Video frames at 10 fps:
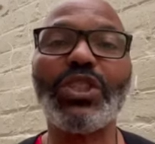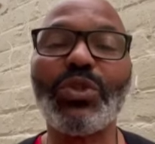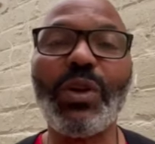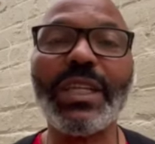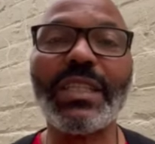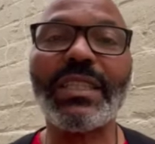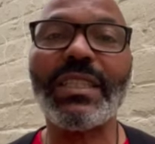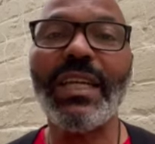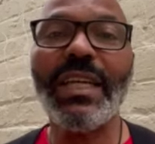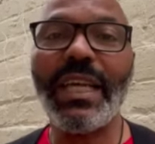join
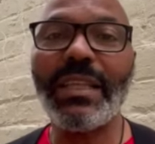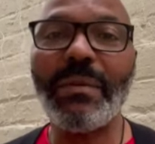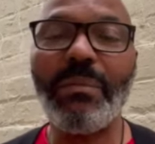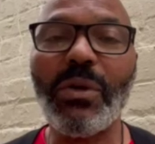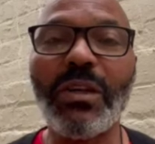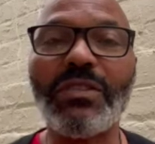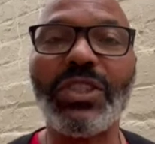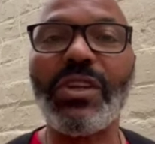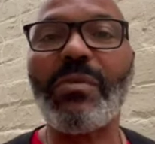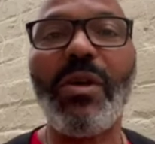us in the book of
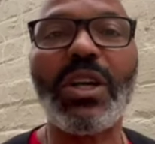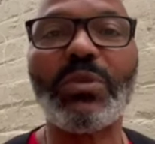Jeremiah